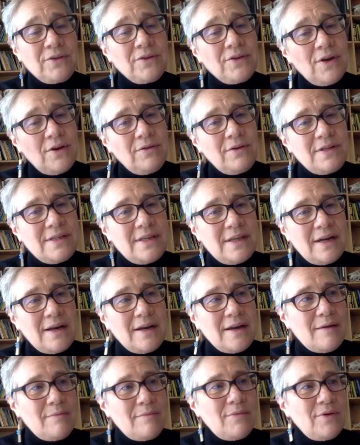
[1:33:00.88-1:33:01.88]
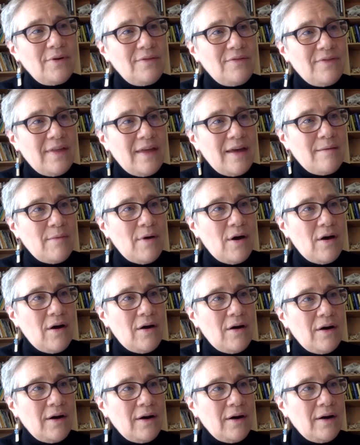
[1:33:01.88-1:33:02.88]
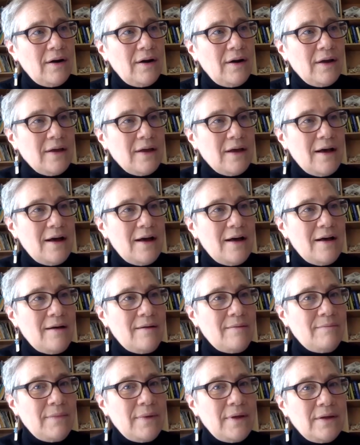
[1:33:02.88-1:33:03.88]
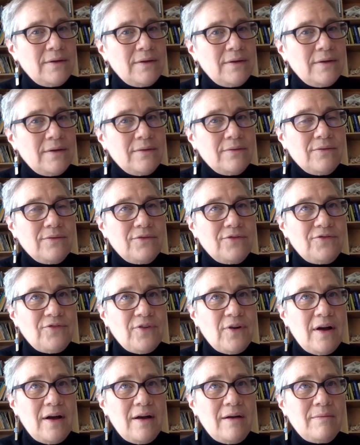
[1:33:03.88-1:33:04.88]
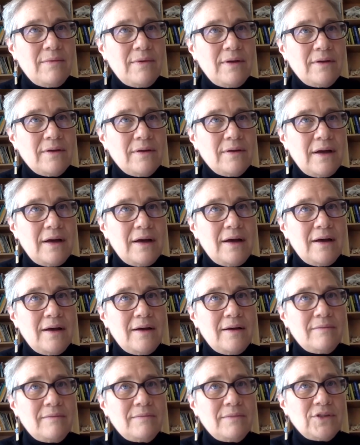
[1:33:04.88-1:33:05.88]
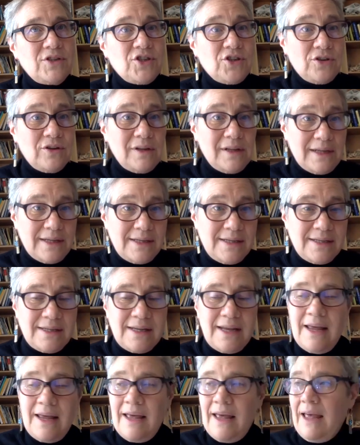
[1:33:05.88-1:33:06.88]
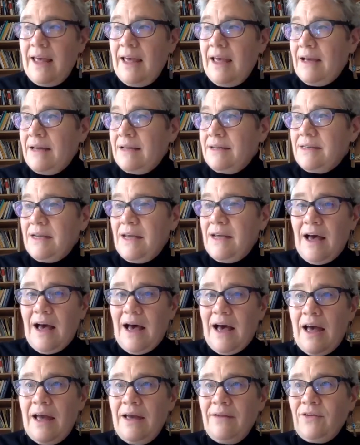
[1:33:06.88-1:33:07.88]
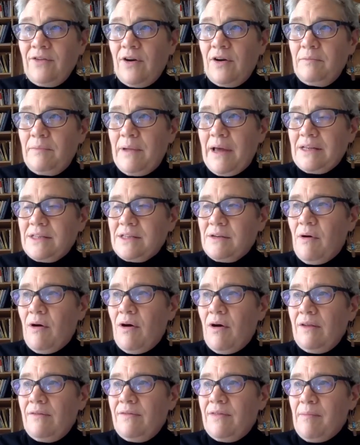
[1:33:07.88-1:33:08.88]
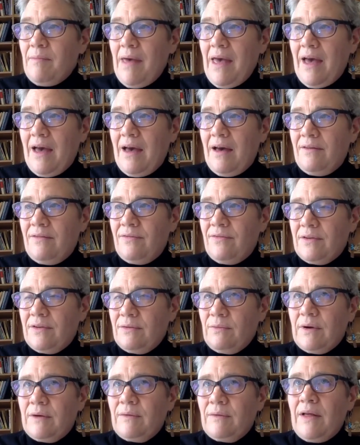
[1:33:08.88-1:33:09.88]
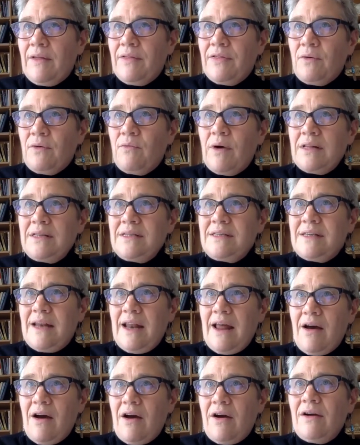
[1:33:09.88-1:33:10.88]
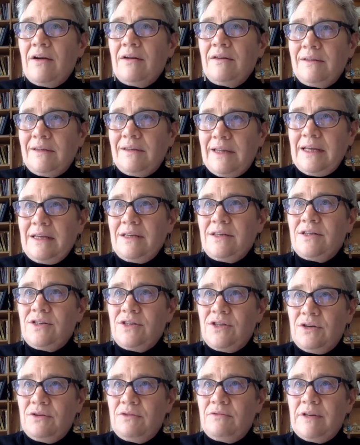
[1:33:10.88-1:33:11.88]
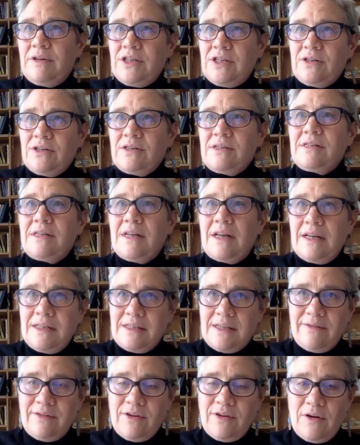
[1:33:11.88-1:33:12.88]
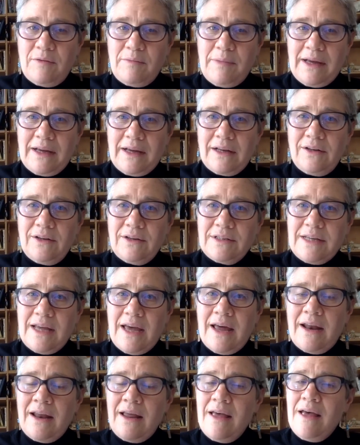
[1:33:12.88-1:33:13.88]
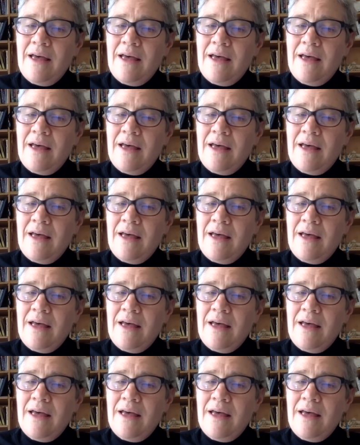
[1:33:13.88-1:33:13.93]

notice that a number of them are um, from um, journalists, and I've gone back. So all of them have, well, the ones that are linked to original studies, I've gone back and looked at.